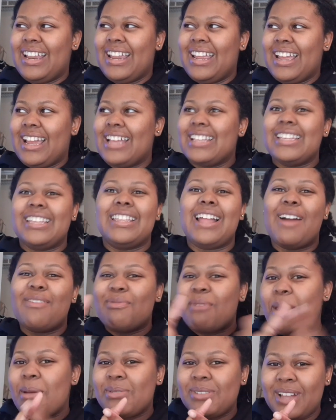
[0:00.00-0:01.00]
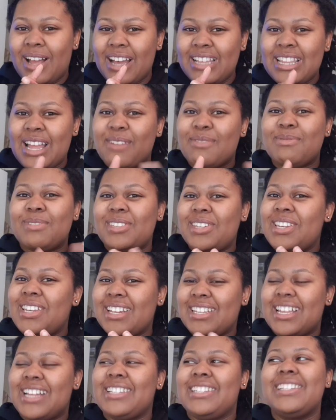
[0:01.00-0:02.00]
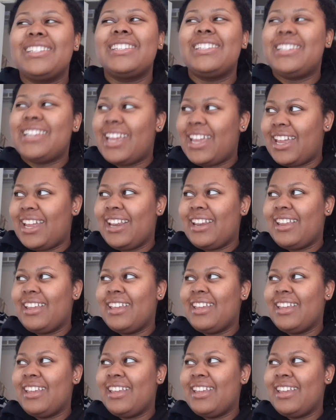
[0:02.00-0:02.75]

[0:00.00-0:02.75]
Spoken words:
because it's not from Amazon, not from Shein, because I just checked.